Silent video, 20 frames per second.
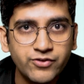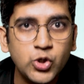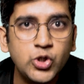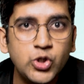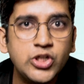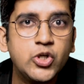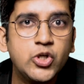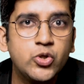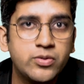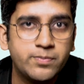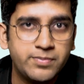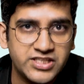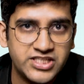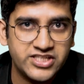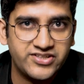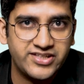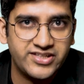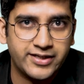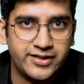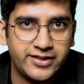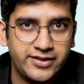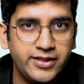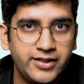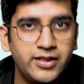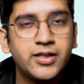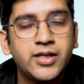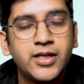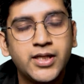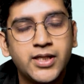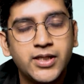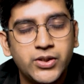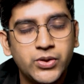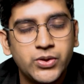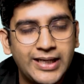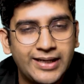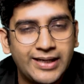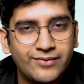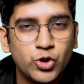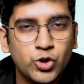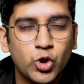going to go and purchase second year, you'll
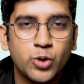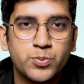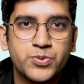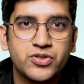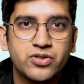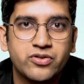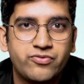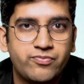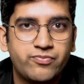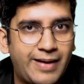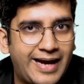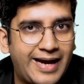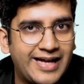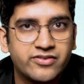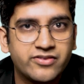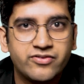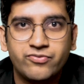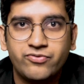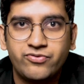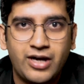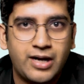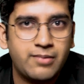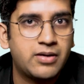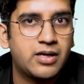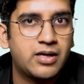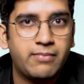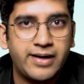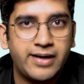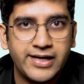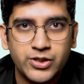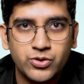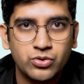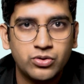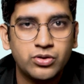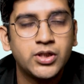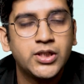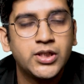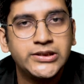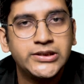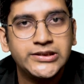have the option of Path, Pharma, Micro,
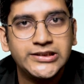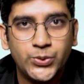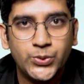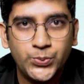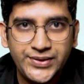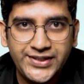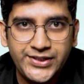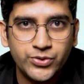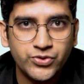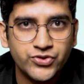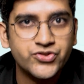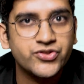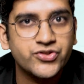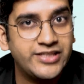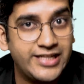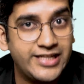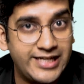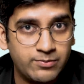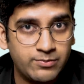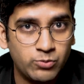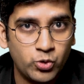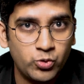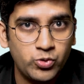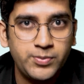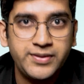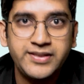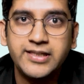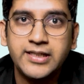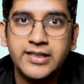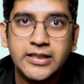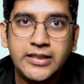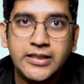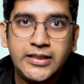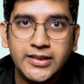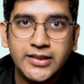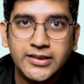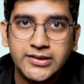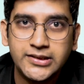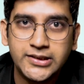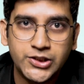the videos, the demo will be there,
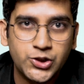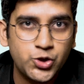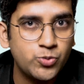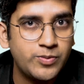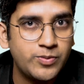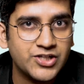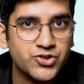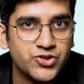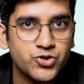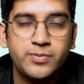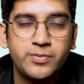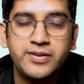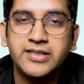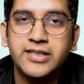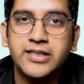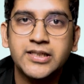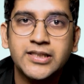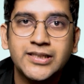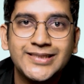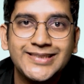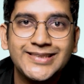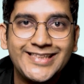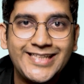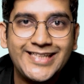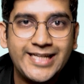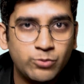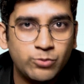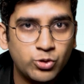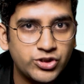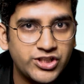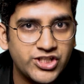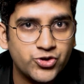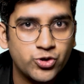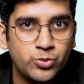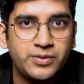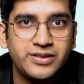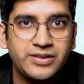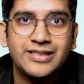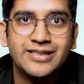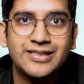the Q-Banks will be there, the demo test will
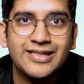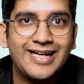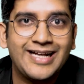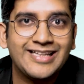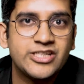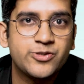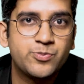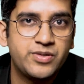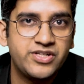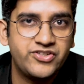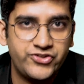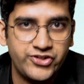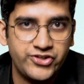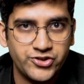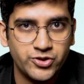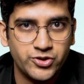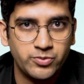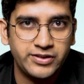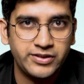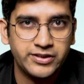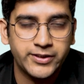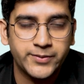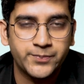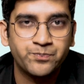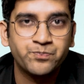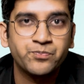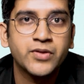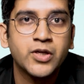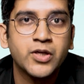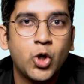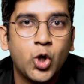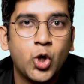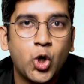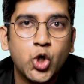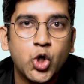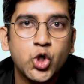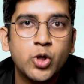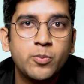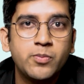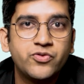be there, and the sprint series will be there.
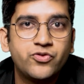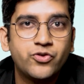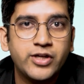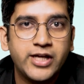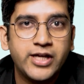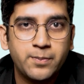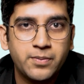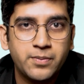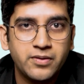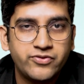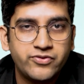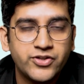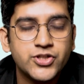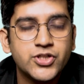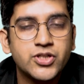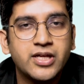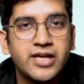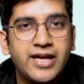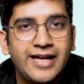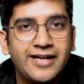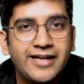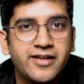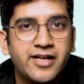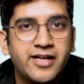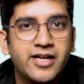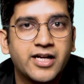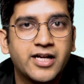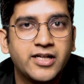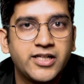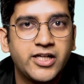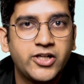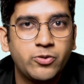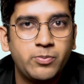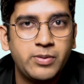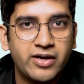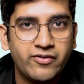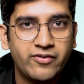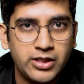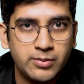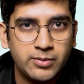On or before April 1st, entire content will be
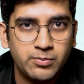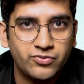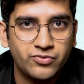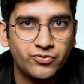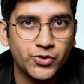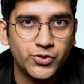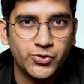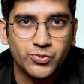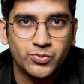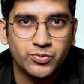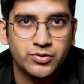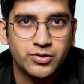available for you.